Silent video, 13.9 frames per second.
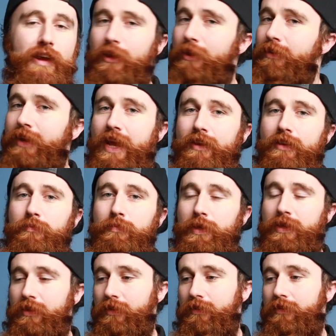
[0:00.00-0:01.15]
going at it,
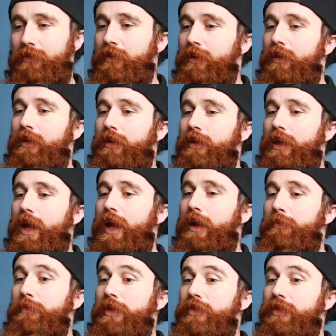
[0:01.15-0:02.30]
because
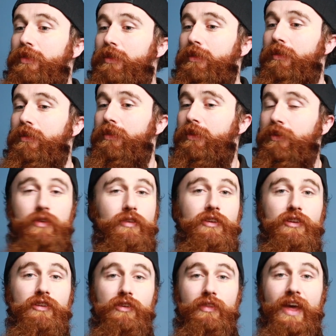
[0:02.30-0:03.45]
the sooner
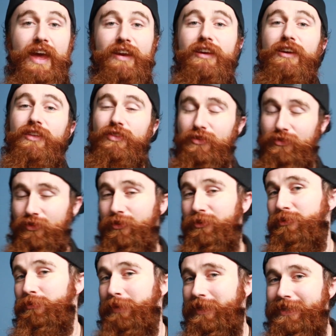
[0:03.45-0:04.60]
you do that, the sooner
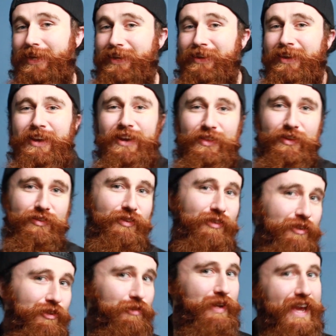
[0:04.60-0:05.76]
you'll be done, the
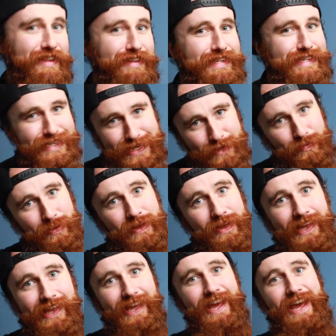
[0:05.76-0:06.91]
sooner you'll get sleep,
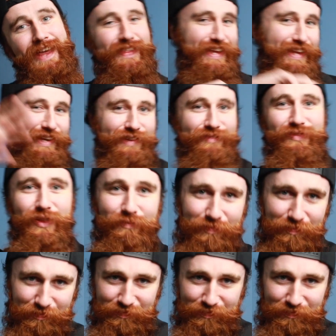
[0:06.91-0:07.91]
and then the